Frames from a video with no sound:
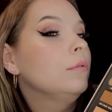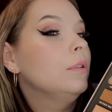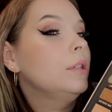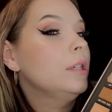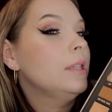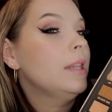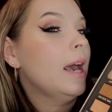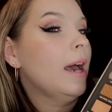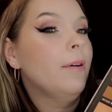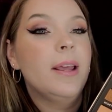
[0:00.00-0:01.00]
which is
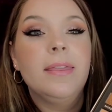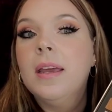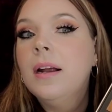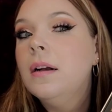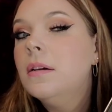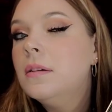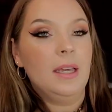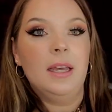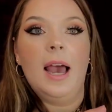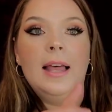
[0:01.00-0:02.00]
that right there.
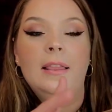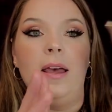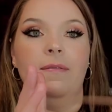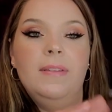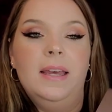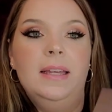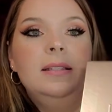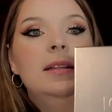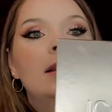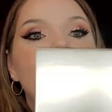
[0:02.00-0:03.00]
I love
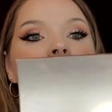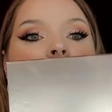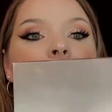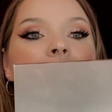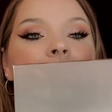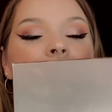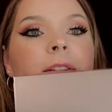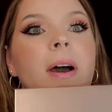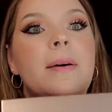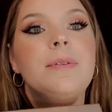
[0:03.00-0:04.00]
this. This palette,
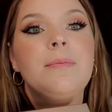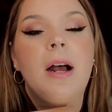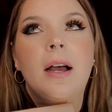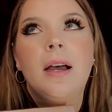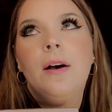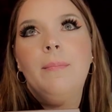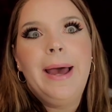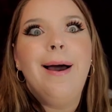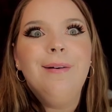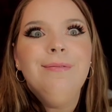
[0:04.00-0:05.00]
so I was wrong.
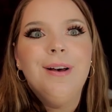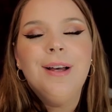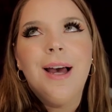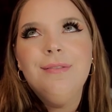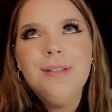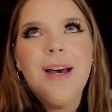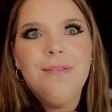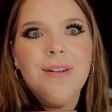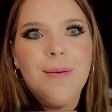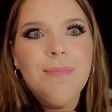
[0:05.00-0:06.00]
I was
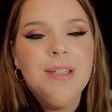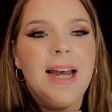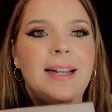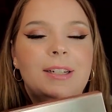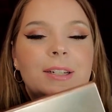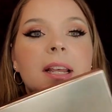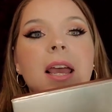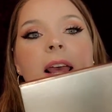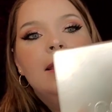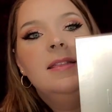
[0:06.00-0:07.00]
off a couple dollars.
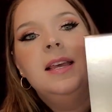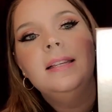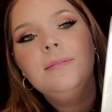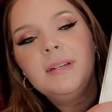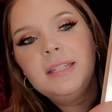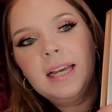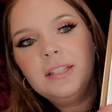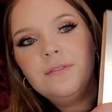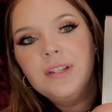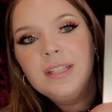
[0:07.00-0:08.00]
This retails for